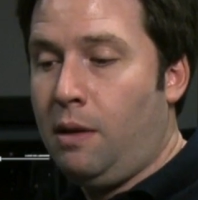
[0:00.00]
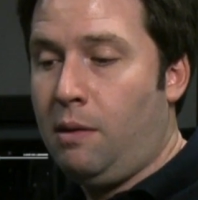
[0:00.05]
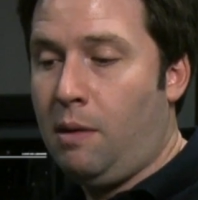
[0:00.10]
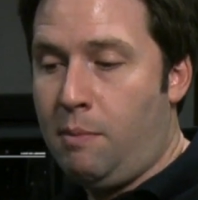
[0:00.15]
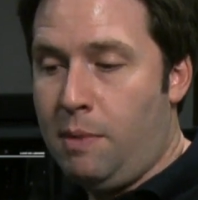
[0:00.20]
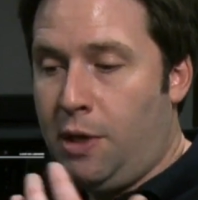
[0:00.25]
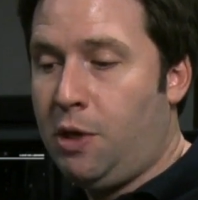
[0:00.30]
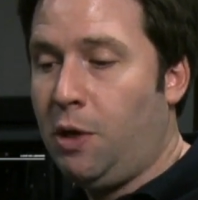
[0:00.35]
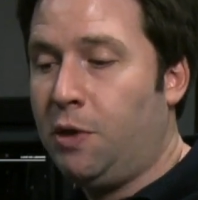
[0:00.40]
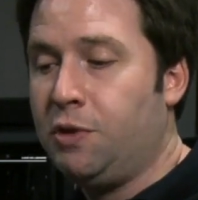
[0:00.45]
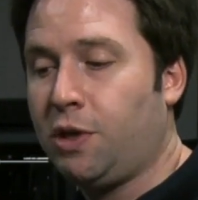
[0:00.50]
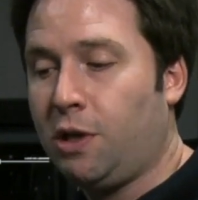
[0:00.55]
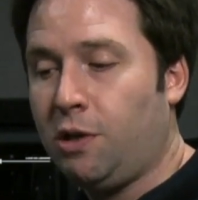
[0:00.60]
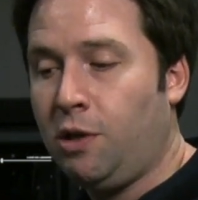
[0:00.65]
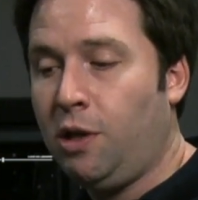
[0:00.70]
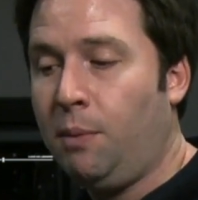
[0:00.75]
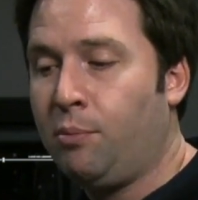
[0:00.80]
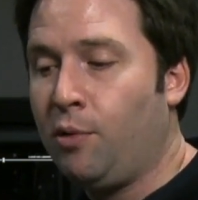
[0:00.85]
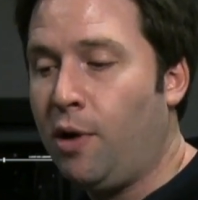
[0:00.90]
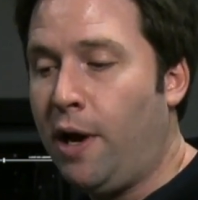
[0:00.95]
the midtones look a
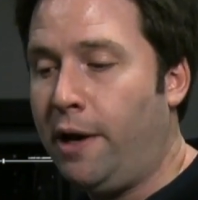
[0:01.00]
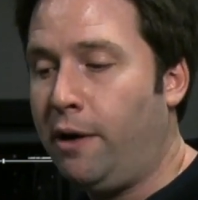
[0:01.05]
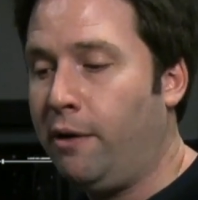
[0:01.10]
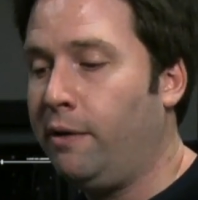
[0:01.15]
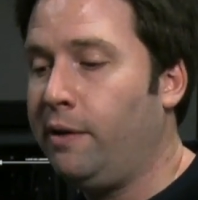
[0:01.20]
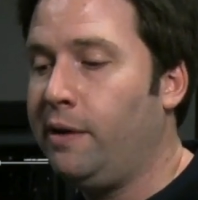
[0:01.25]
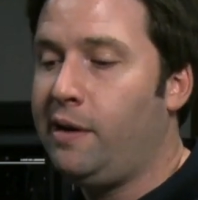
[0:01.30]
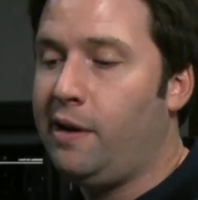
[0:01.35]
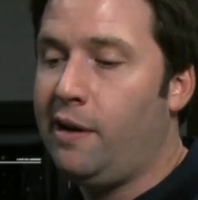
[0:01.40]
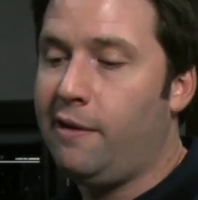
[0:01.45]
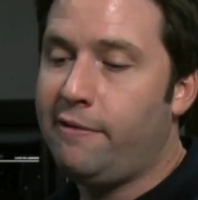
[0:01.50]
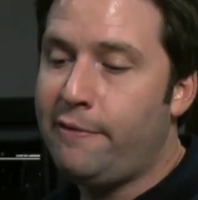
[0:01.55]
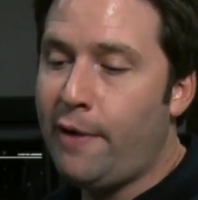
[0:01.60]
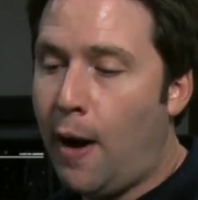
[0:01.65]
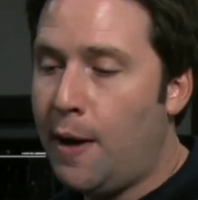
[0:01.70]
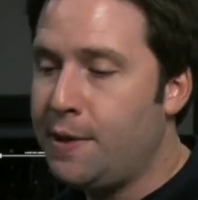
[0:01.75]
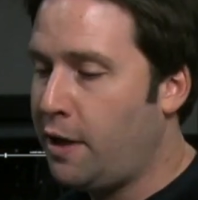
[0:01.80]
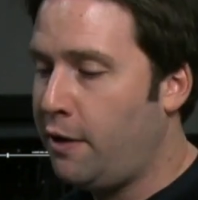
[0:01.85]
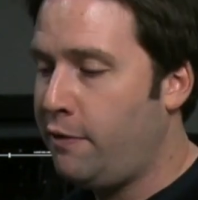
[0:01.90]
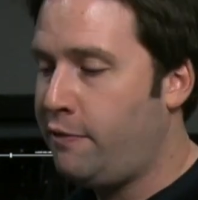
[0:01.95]
little brighter, it
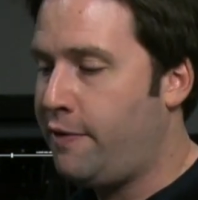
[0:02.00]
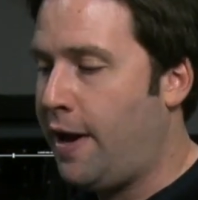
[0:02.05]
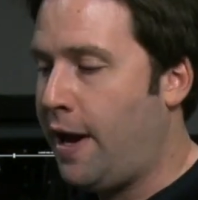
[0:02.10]
falls off